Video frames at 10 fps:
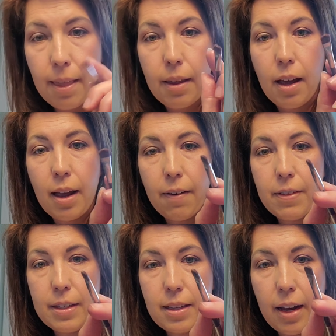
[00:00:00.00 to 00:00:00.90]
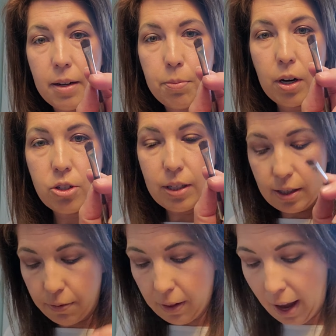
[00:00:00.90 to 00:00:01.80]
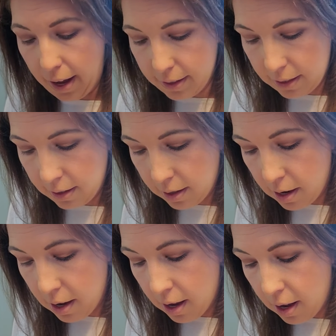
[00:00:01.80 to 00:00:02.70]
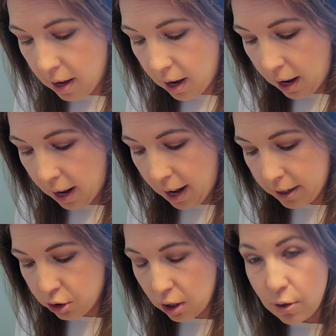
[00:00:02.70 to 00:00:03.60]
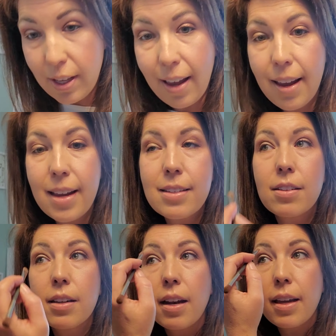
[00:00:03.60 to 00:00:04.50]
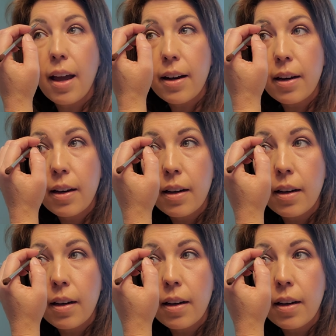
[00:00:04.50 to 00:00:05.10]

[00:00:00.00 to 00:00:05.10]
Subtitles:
I have this kind of brush that's flat, and I actually use that hazelnut again.